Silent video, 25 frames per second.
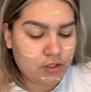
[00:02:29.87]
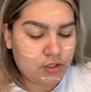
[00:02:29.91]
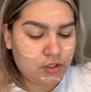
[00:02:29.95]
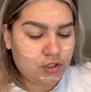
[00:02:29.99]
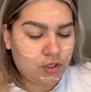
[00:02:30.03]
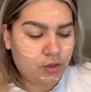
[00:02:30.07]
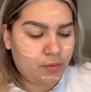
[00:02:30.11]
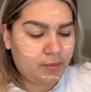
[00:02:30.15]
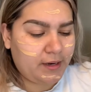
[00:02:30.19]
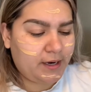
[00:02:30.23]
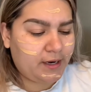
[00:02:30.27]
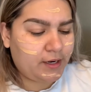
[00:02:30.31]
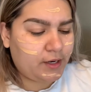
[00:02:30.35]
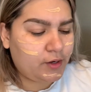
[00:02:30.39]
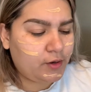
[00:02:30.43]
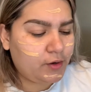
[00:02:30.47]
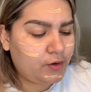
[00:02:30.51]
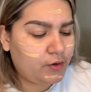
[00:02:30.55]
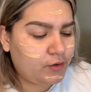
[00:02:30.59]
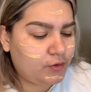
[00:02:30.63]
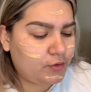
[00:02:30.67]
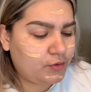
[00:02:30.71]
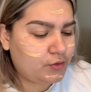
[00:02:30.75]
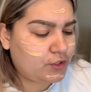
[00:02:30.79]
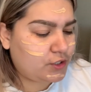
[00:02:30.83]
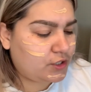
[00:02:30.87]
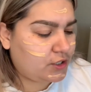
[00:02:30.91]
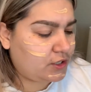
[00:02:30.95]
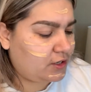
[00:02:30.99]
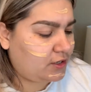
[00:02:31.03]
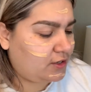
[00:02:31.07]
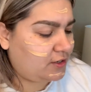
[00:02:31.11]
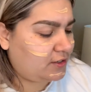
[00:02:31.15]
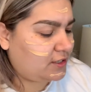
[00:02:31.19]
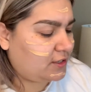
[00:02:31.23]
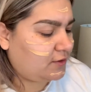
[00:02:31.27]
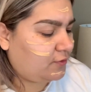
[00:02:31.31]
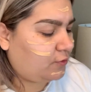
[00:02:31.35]
So when I go
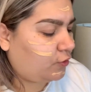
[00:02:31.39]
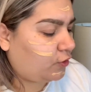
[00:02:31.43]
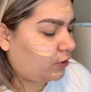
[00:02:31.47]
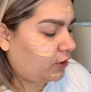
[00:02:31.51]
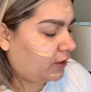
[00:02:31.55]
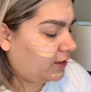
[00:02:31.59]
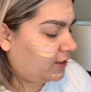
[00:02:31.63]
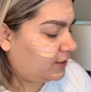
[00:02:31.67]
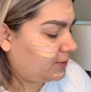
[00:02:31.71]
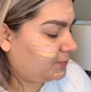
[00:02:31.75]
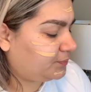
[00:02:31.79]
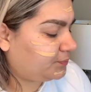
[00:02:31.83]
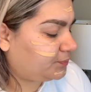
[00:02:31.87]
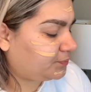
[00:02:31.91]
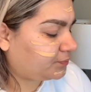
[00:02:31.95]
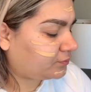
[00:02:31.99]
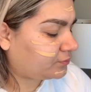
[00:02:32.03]
to Sephora,